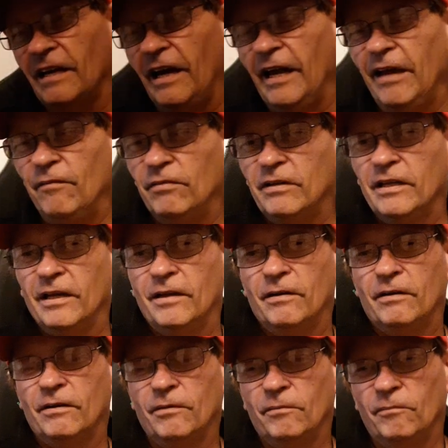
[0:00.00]
I haven't
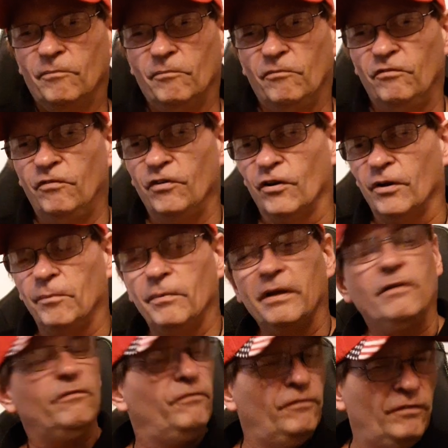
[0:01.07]
done very
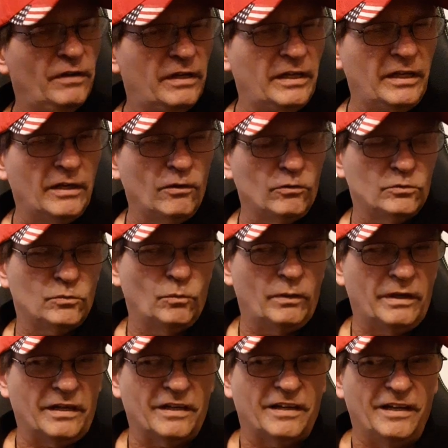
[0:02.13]
many videos when
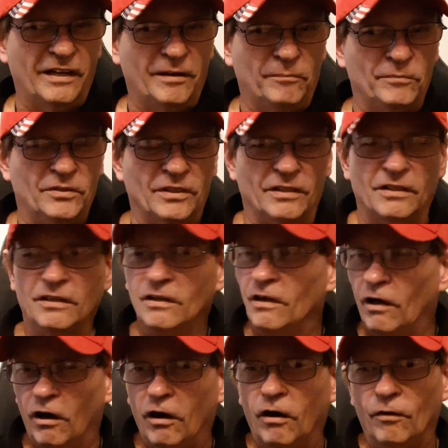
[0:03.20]
it comes to
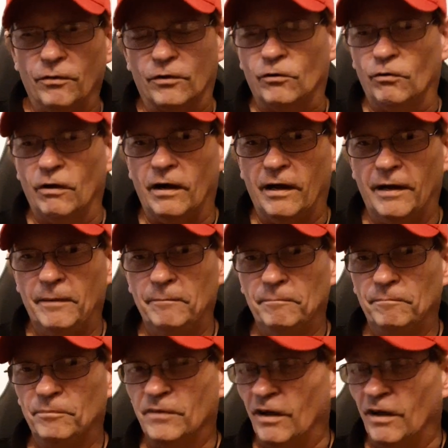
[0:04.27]
all the crime,